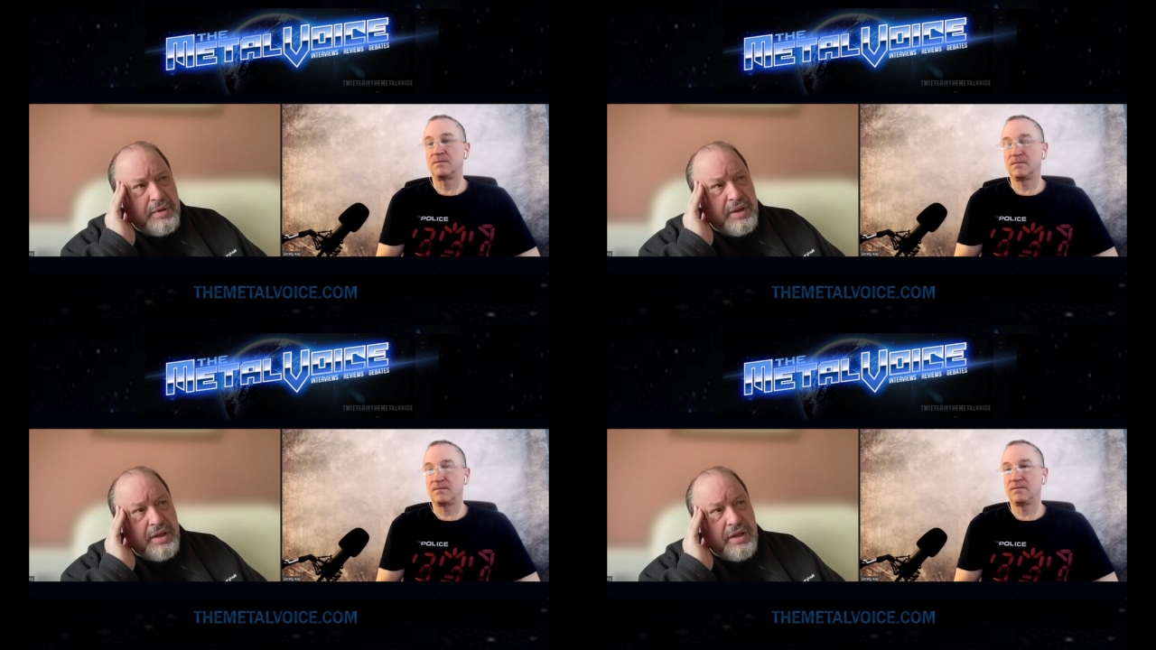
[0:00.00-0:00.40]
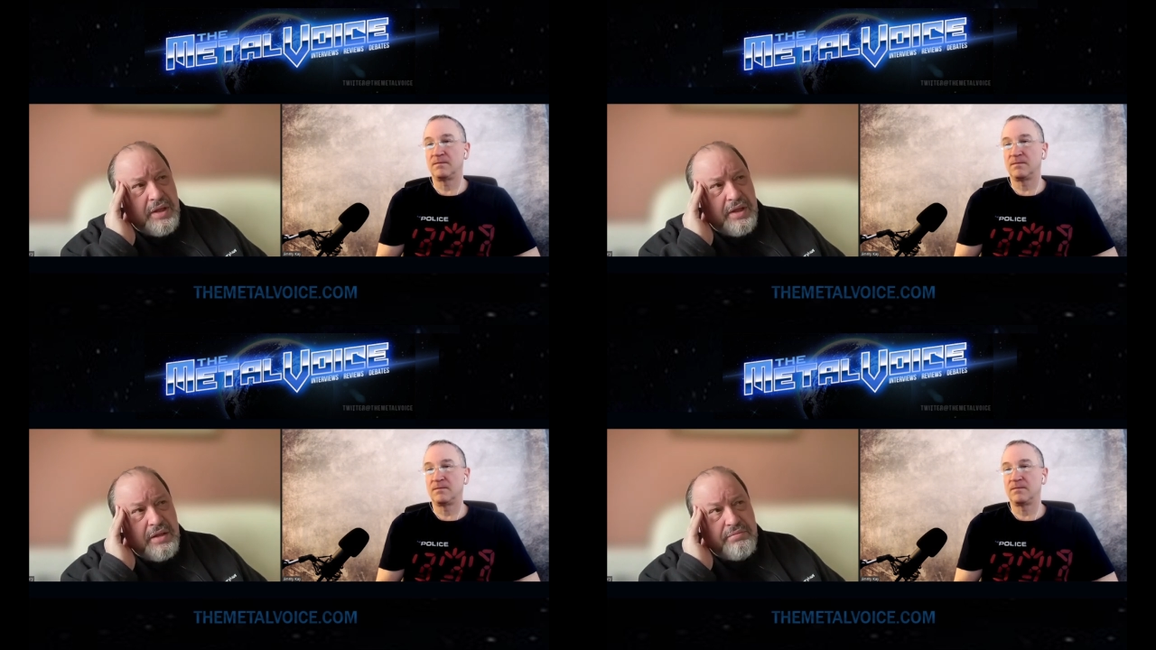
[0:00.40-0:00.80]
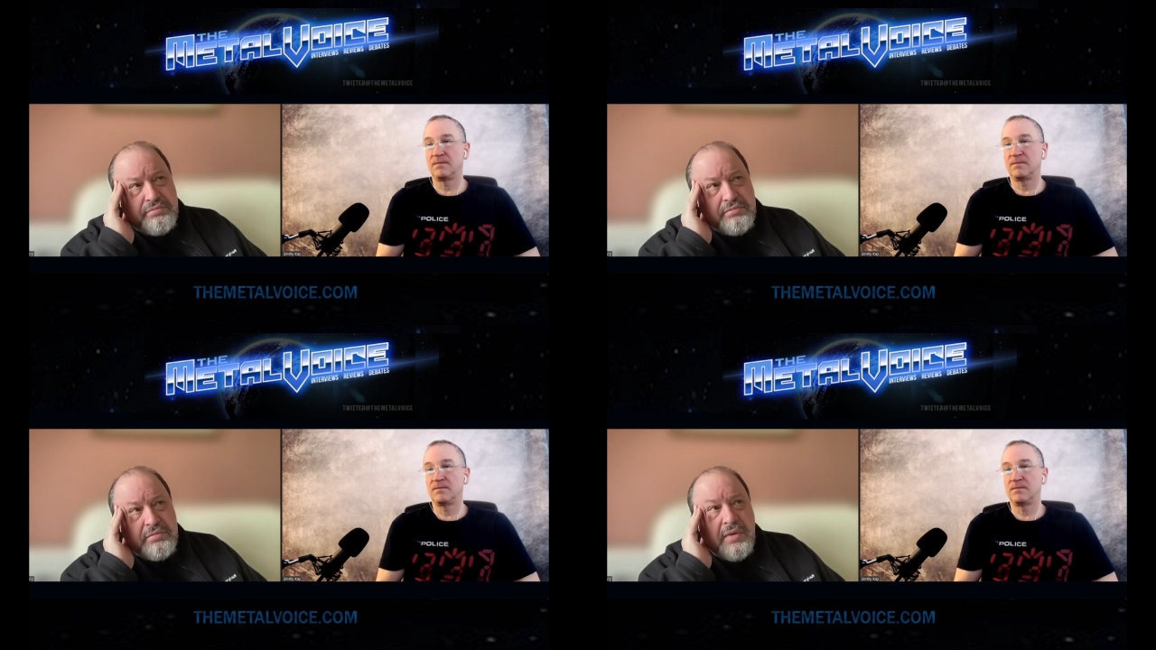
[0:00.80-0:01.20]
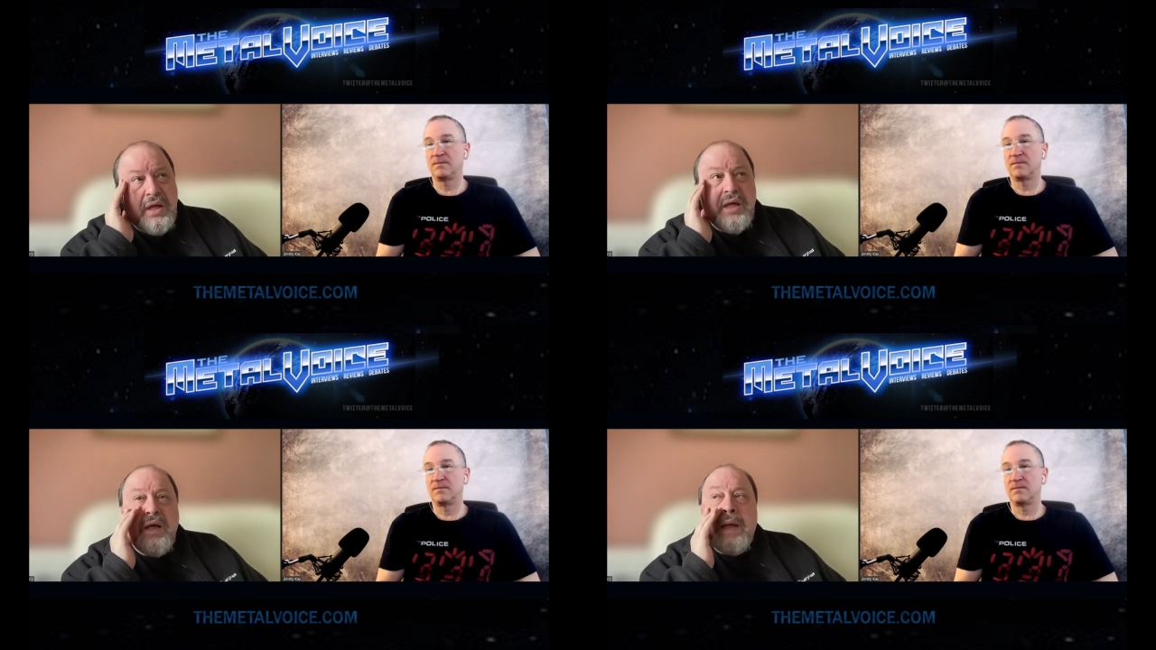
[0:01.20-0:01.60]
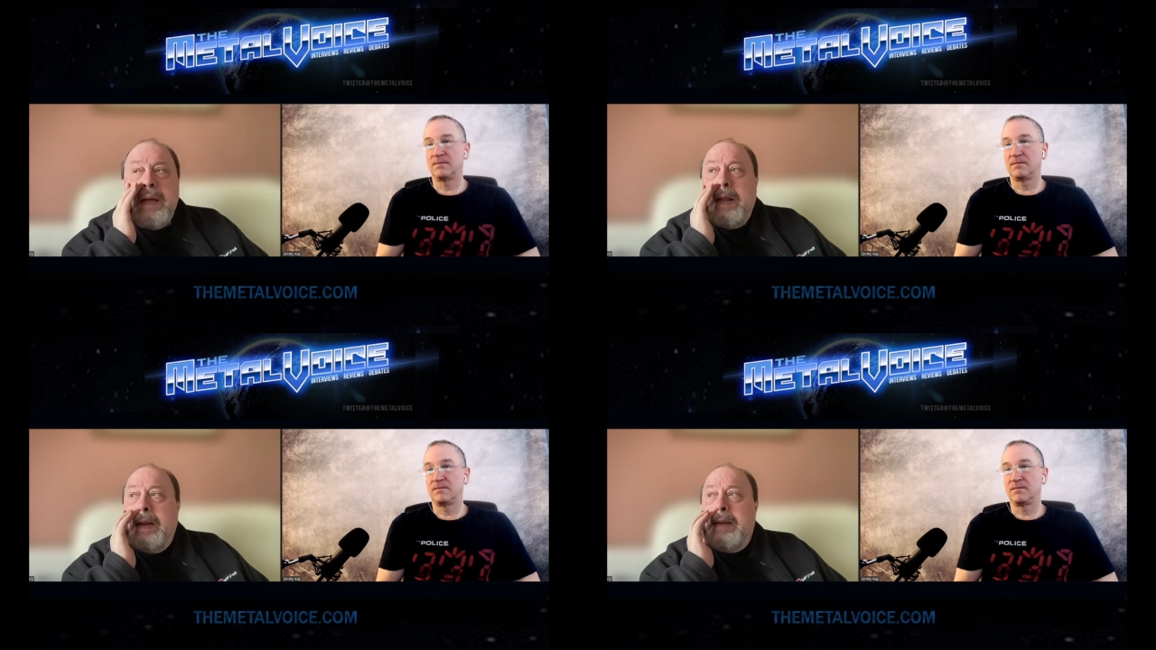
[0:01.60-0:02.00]
Speaker 1: Um,
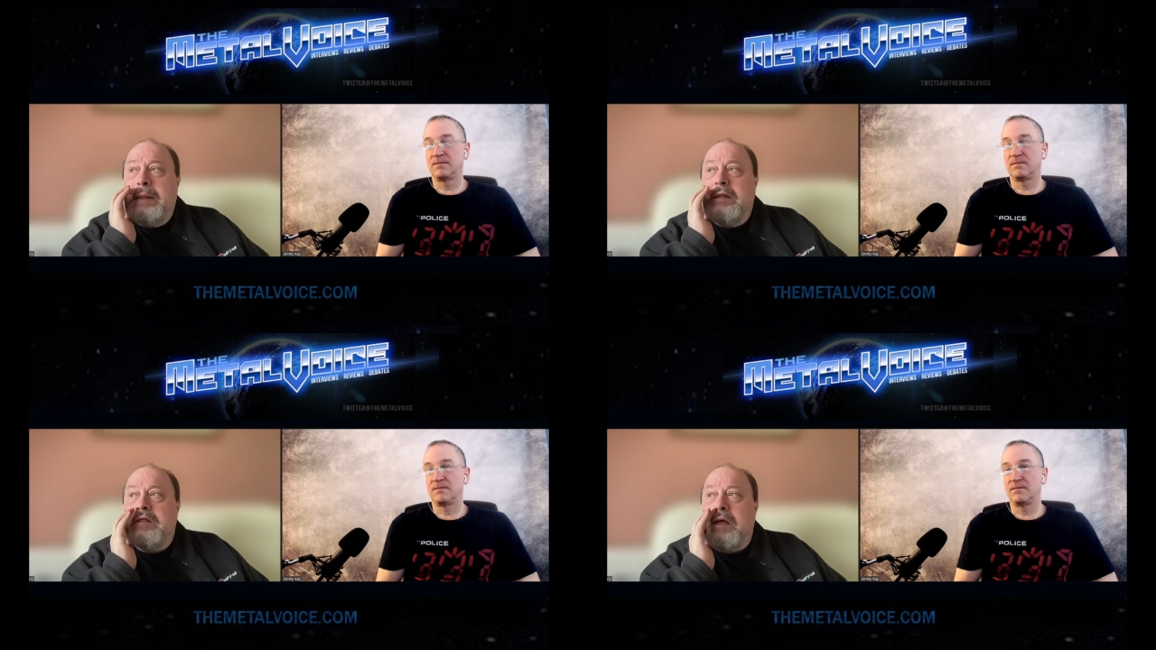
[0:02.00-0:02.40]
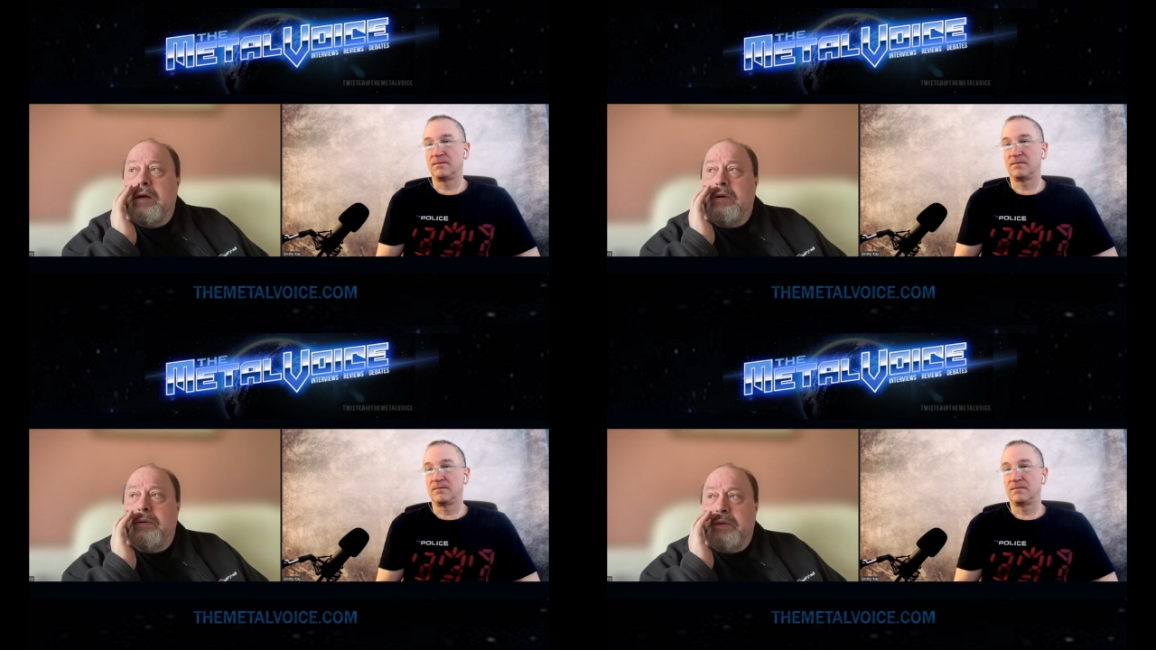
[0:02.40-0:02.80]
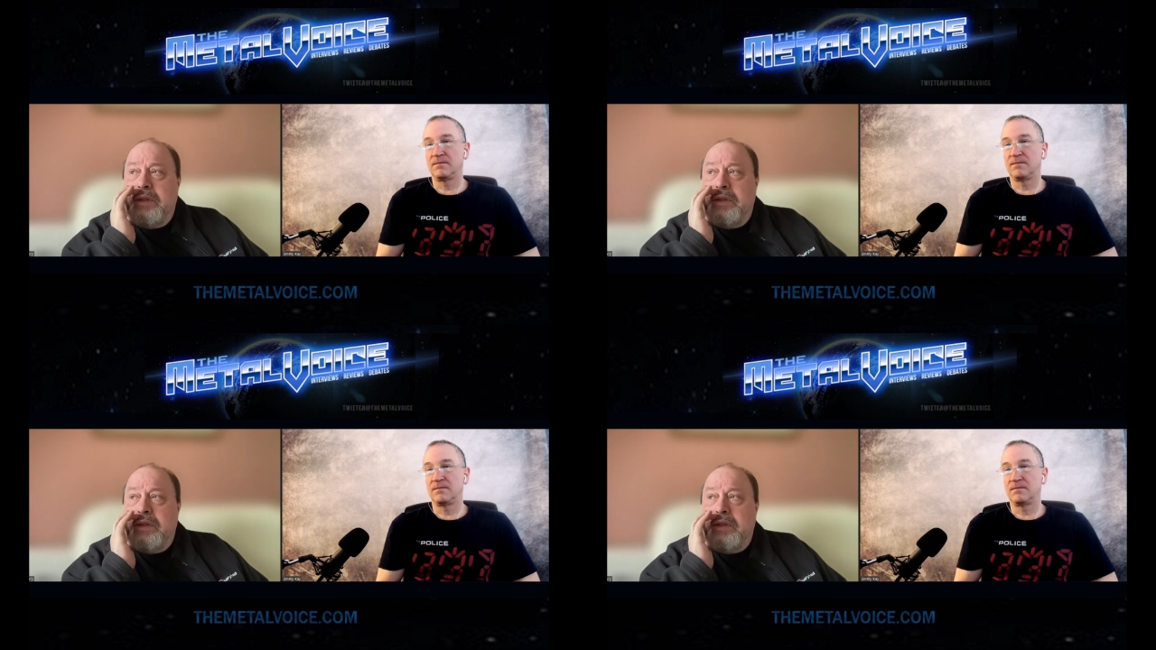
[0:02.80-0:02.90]
so